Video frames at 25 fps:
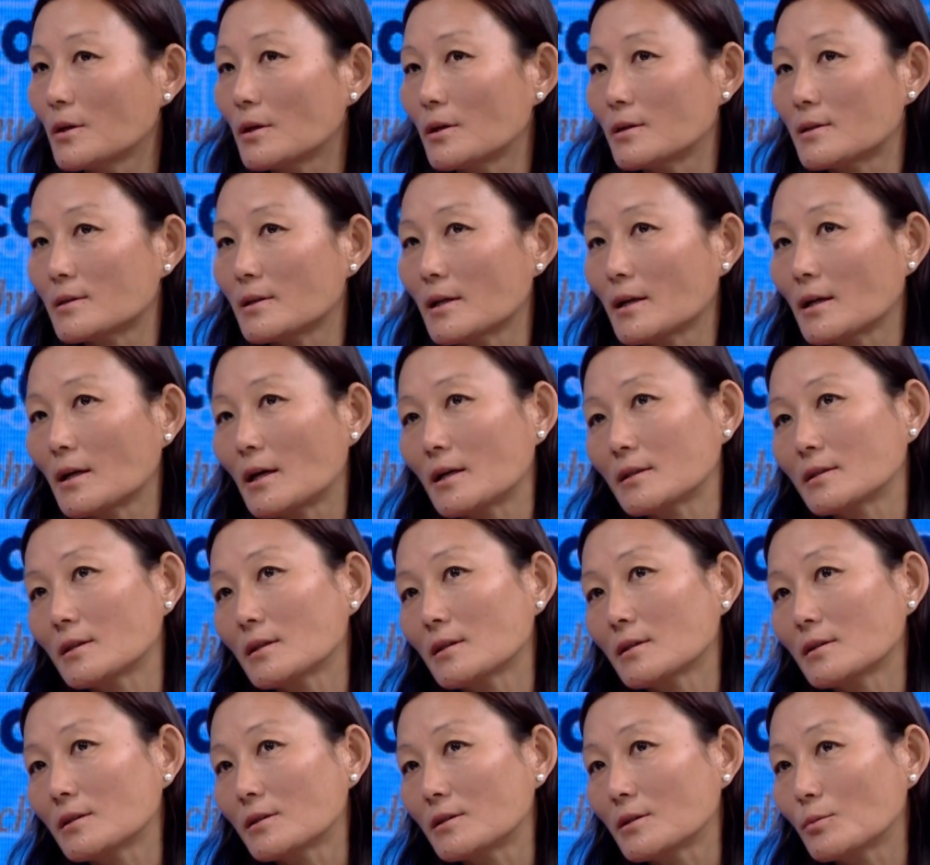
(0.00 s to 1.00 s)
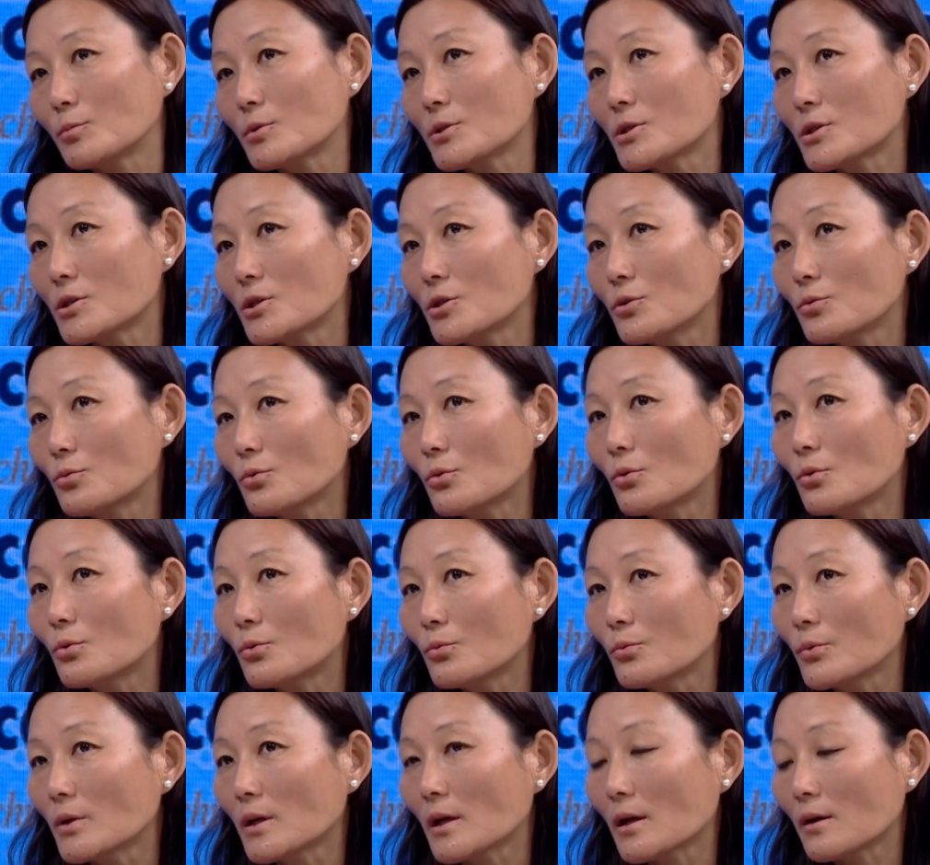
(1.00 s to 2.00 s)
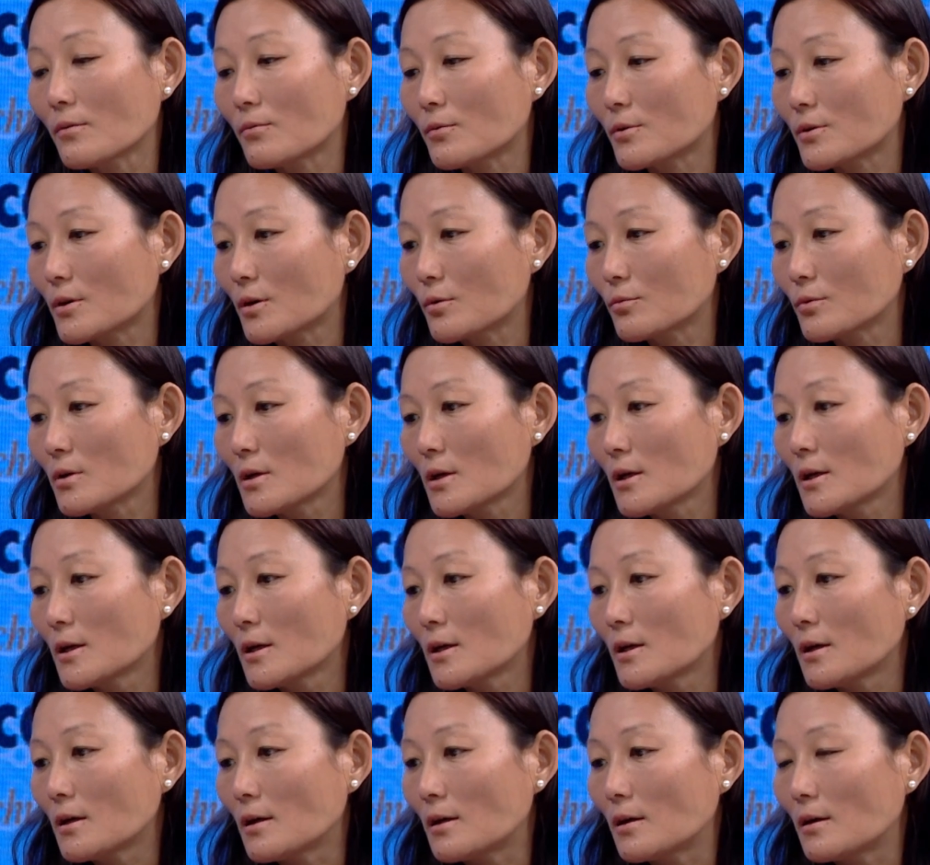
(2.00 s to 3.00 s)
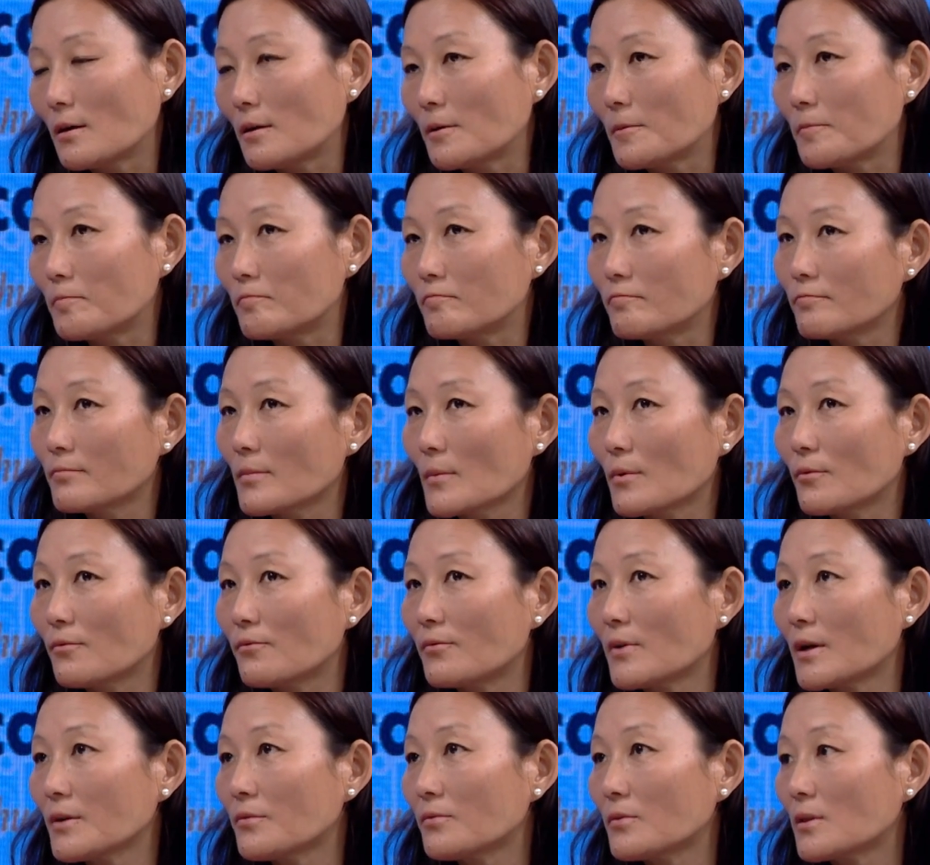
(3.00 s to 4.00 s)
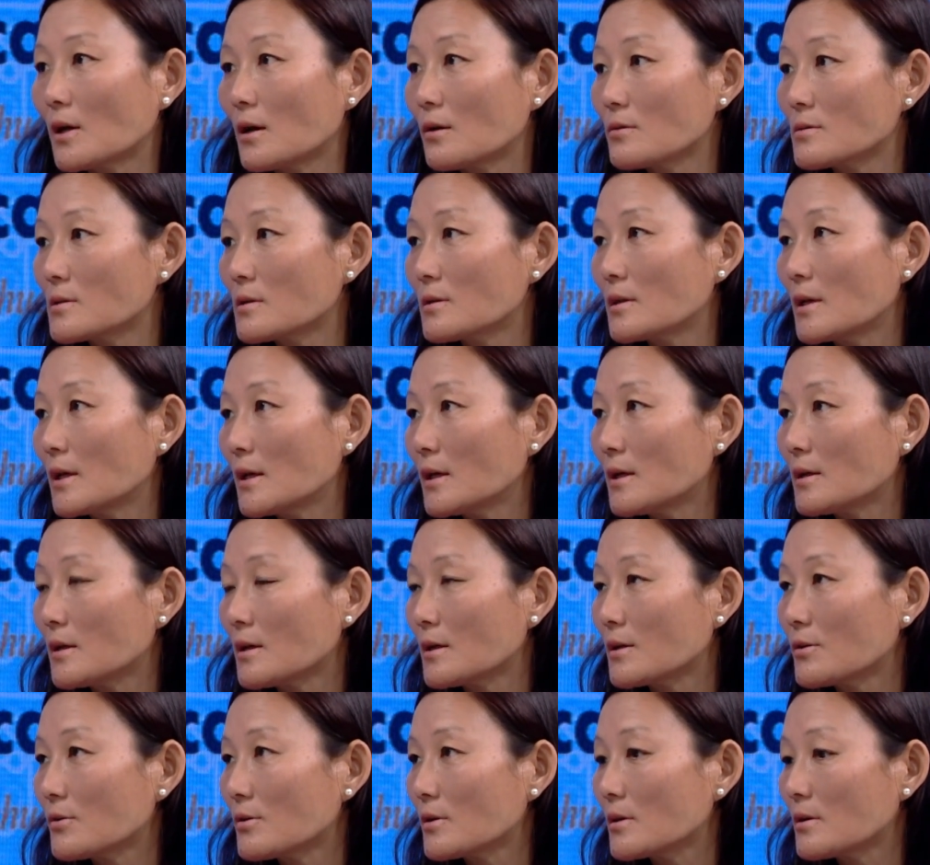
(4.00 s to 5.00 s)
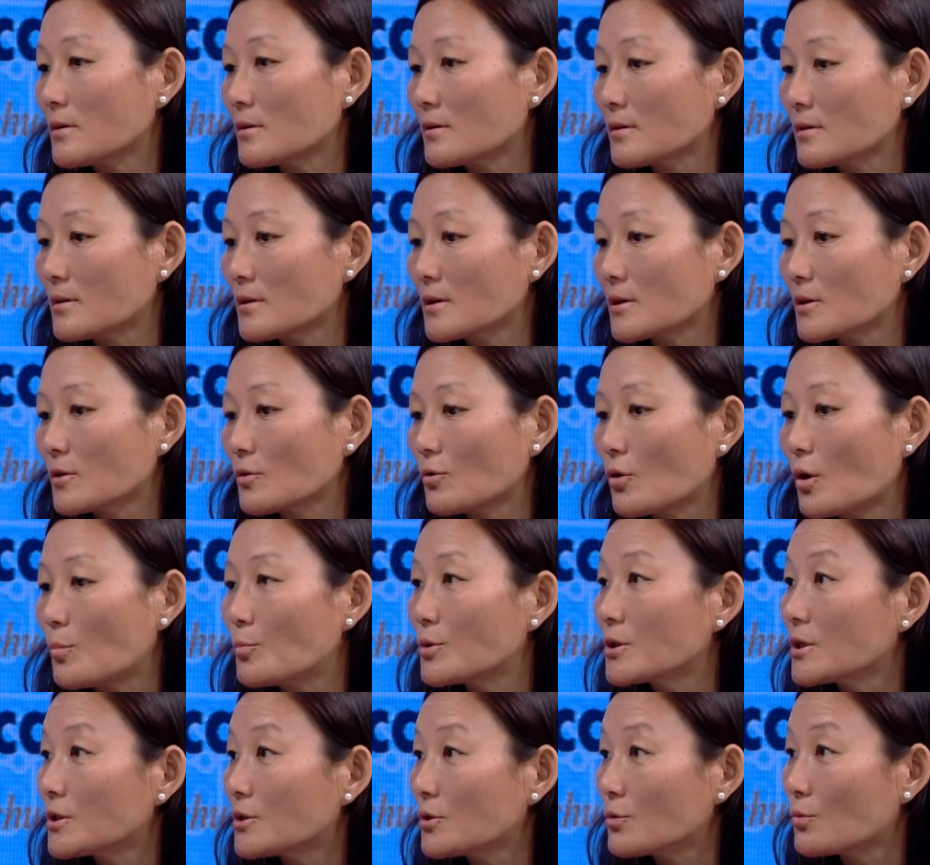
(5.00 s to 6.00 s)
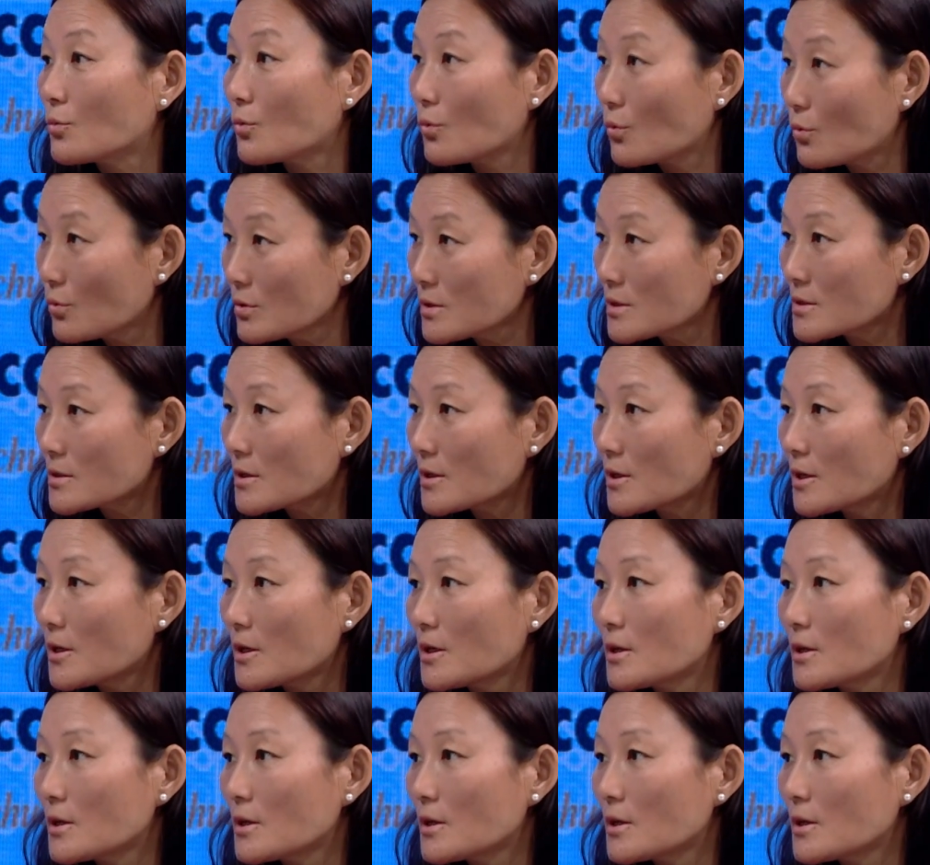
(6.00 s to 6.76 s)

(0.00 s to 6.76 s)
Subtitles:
It's like under the WCO we have around 5,800 commodity codes.